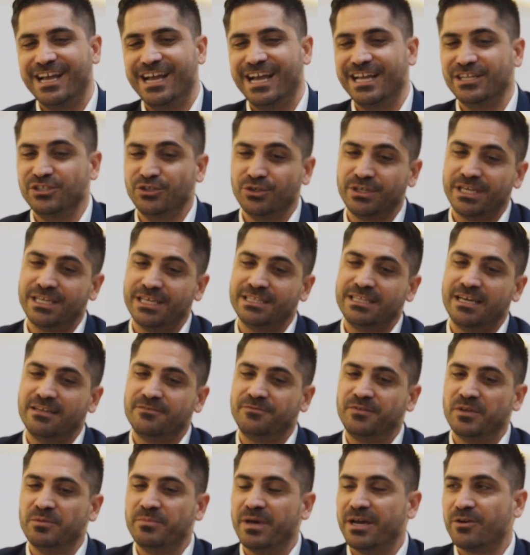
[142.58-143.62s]
and you get that
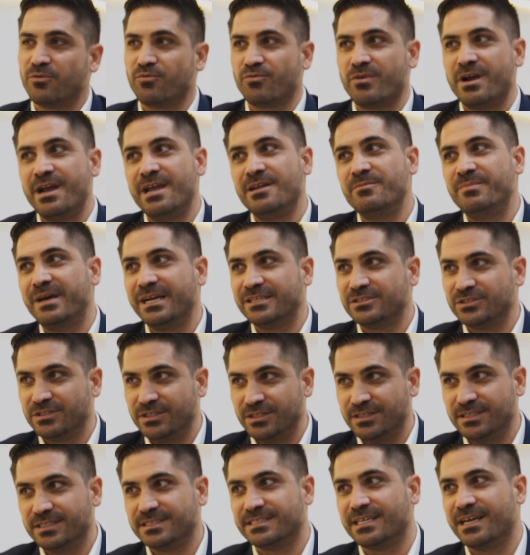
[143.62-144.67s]
feedback right back to the
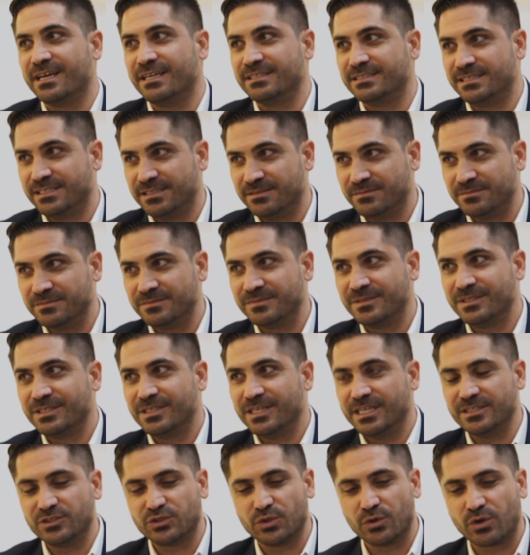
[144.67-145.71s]
design team.
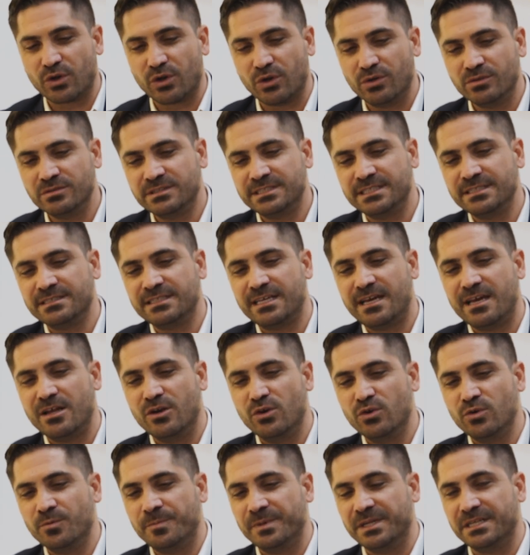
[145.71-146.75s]
And so closing that
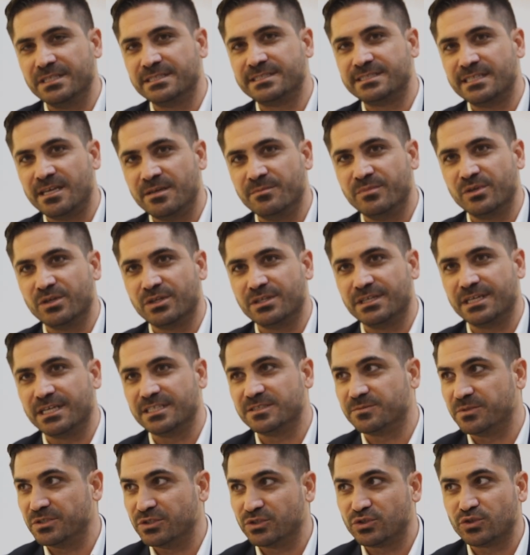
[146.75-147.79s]
loop in the same building
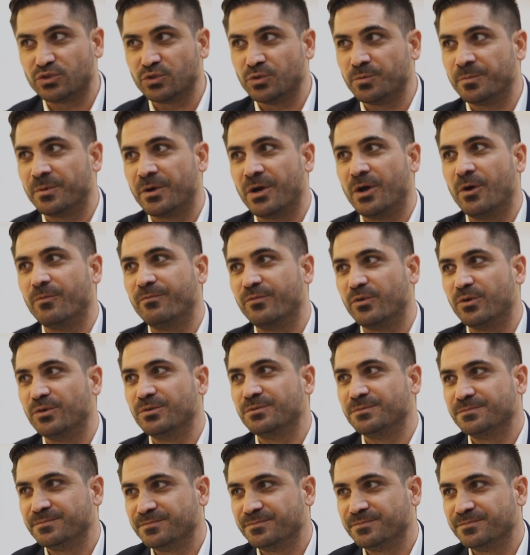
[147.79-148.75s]
has been super helpful.